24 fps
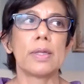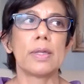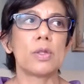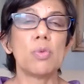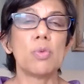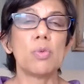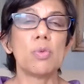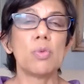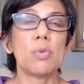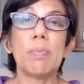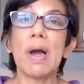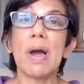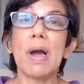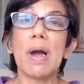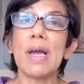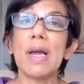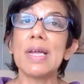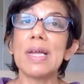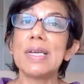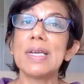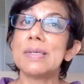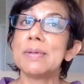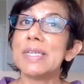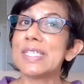You
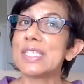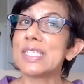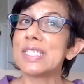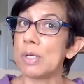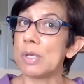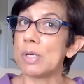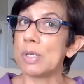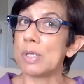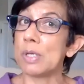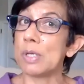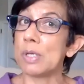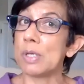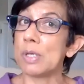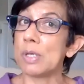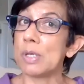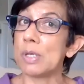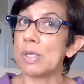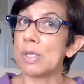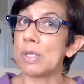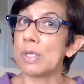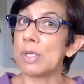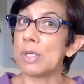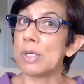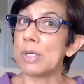might need to be
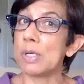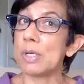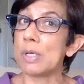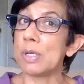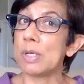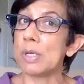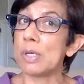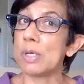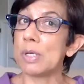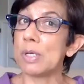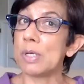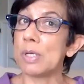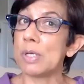reminded,